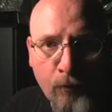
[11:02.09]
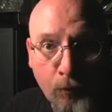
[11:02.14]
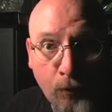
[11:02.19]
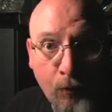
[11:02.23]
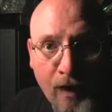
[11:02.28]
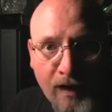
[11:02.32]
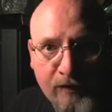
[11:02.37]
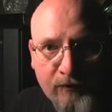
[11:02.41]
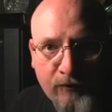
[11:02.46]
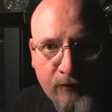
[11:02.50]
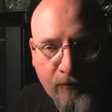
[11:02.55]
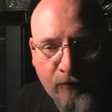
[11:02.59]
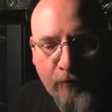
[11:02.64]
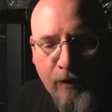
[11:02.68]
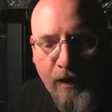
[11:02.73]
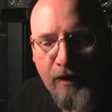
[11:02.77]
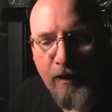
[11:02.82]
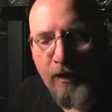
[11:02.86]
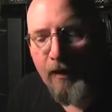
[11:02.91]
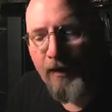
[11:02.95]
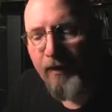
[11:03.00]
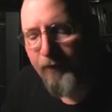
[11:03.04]
rest of my
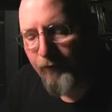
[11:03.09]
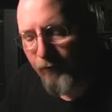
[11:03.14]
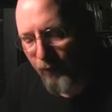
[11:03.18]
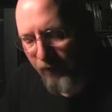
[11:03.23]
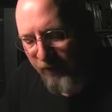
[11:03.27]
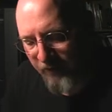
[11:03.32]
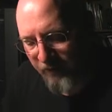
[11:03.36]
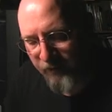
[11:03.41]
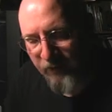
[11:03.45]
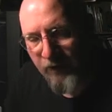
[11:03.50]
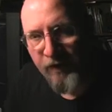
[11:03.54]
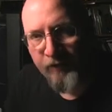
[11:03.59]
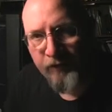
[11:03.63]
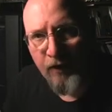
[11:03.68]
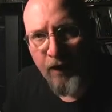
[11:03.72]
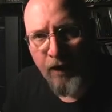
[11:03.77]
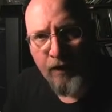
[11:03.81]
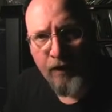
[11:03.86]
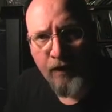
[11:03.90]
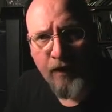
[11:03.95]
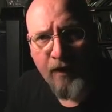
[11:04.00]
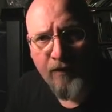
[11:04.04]
life, whatever I've
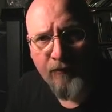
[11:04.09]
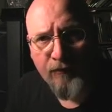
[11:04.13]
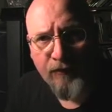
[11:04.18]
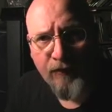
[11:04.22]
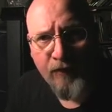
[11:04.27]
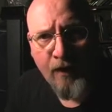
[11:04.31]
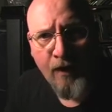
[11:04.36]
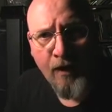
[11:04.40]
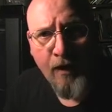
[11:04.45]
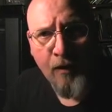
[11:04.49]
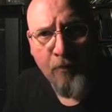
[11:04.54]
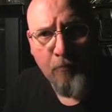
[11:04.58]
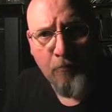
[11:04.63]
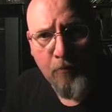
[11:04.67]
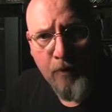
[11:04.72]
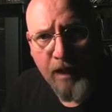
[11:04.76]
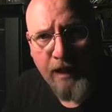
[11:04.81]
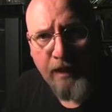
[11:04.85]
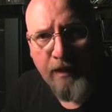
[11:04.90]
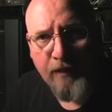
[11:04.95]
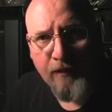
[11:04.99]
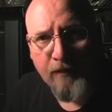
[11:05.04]
got left,
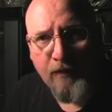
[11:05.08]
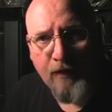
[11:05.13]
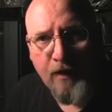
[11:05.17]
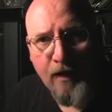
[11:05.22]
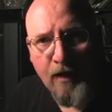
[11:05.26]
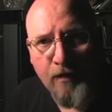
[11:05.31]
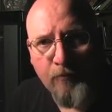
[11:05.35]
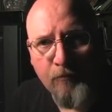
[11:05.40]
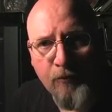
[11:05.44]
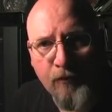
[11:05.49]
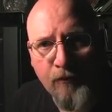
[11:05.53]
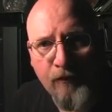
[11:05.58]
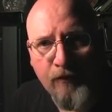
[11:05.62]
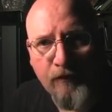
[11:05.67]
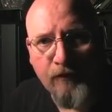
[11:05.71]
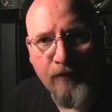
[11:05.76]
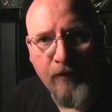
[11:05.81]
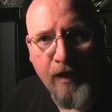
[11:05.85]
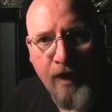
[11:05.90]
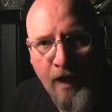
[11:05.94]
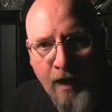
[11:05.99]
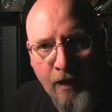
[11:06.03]
making the kind of movies
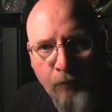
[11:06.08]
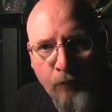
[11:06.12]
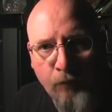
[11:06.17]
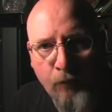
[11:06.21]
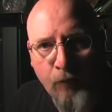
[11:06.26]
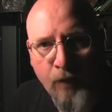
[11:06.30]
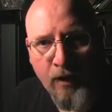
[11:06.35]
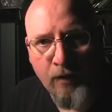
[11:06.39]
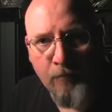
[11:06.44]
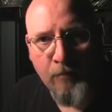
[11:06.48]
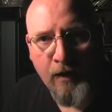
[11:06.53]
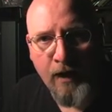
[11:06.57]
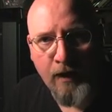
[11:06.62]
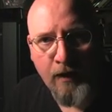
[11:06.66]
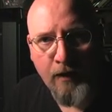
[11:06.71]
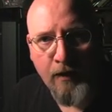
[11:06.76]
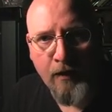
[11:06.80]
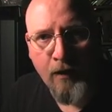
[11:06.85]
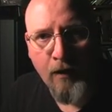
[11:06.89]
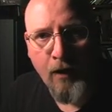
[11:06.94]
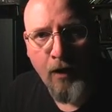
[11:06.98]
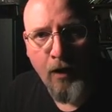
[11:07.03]
that I would want to make
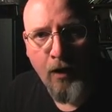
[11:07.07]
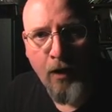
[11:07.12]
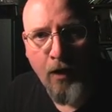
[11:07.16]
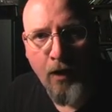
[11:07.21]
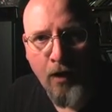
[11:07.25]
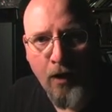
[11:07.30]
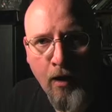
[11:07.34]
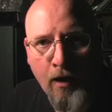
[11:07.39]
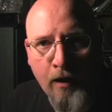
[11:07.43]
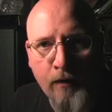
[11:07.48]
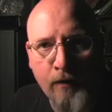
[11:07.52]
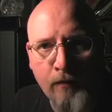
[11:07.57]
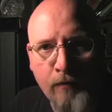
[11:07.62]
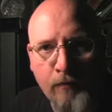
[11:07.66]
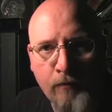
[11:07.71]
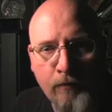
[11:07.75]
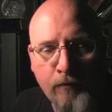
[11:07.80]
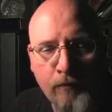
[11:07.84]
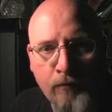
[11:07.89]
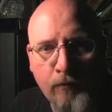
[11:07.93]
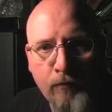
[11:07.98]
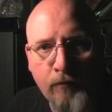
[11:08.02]
on
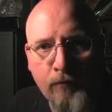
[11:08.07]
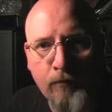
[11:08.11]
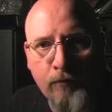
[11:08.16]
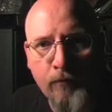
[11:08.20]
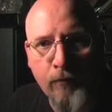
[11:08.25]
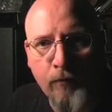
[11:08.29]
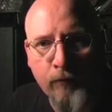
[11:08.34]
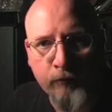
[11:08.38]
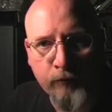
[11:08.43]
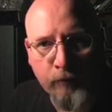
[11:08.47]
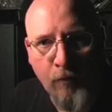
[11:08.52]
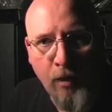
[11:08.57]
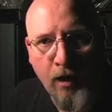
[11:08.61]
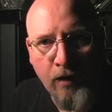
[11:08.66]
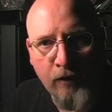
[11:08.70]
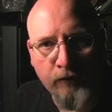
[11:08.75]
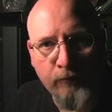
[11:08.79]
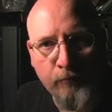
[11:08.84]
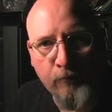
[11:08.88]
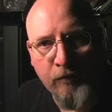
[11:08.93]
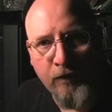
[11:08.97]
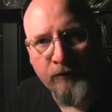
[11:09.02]
the
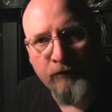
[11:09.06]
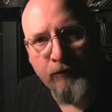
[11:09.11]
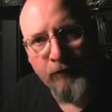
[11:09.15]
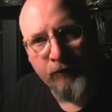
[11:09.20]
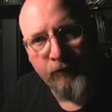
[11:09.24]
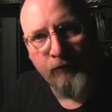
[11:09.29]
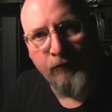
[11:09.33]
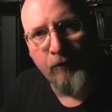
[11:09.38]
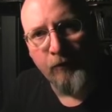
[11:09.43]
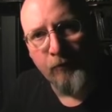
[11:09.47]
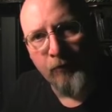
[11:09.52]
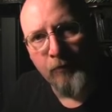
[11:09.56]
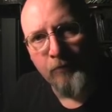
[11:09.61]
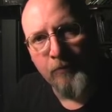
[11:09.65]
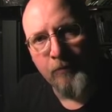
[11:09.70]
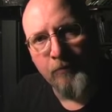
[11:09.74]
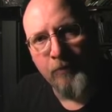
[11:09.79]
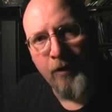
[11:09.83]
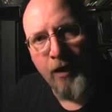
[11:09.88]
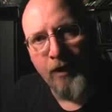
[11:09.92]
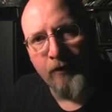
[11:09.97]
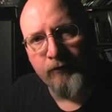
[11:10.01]
smallest budgets that would be
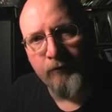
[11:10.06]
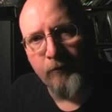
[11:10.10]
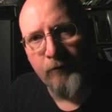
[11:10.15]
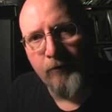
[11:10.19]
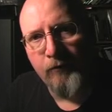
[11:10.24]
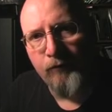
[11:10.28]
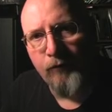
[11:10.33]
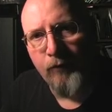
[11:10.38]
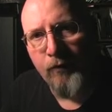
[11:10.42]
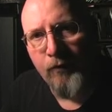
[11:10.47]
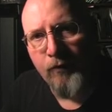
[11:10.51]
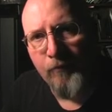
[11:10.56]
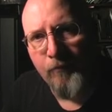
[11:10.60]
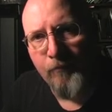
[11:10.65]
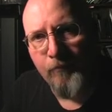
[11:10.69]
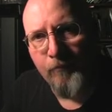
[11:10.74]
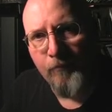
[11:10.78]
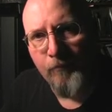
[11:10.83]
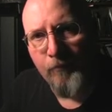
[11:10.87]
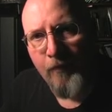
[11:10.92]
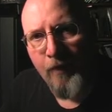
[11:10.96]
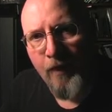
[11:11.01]
possible for them.
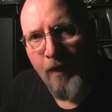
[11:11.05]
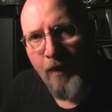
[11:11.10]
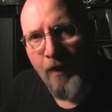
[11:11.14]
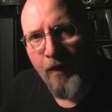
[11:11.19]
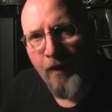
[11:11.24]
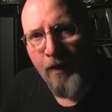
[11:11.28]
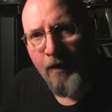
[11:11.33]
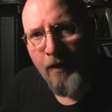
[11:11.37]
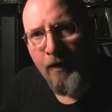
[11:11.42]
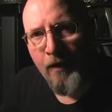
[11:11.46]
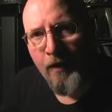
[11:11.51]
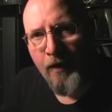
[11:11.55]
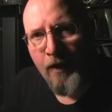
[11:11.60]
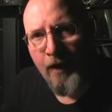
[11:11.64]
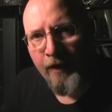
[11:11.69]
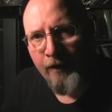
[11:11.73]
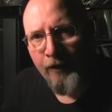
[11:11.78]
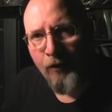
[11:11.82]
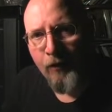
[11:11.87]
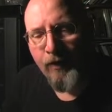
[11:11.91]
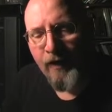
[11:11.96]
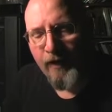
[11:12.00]
I
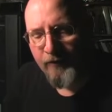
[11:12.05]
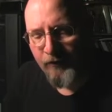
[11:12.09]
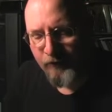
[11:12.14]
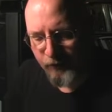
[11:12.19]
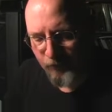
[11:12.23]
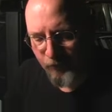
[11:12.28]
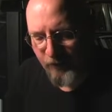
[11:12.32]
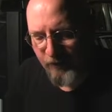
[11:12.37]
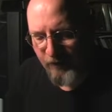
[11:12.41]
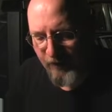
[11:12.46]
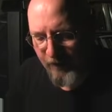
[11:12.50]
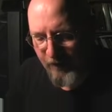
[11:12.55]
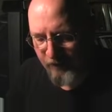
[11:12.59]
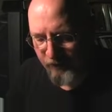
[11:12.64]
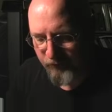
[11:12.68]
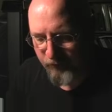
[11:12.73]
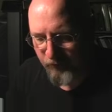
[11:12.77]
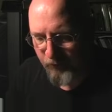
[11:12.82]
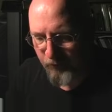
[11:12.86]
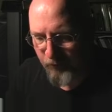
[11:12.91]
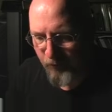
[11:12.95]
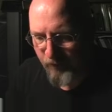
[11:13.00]
know that doesn't really
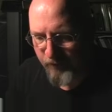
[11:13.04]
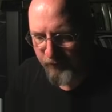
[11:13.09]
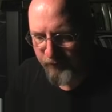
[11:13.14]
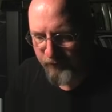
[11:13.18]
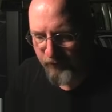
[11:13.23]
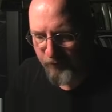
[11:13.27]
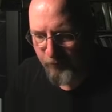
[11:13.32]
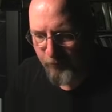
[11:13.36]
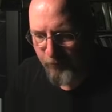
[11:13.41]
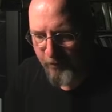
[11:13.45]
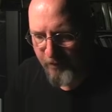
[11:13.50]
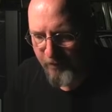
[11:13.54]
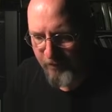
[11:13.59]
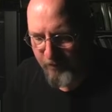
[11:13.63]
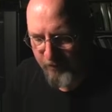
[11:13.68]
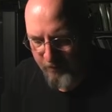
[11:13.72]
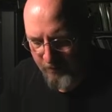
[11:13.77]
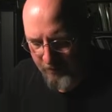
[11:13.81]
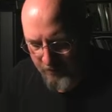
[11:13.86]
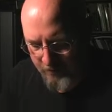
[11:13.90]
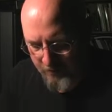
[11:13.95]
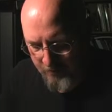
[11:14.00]
answer your question, but
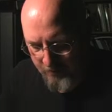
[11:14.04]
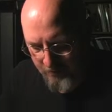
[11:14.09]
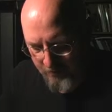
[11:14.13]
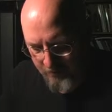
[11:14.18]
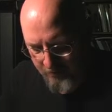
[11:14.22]
uh,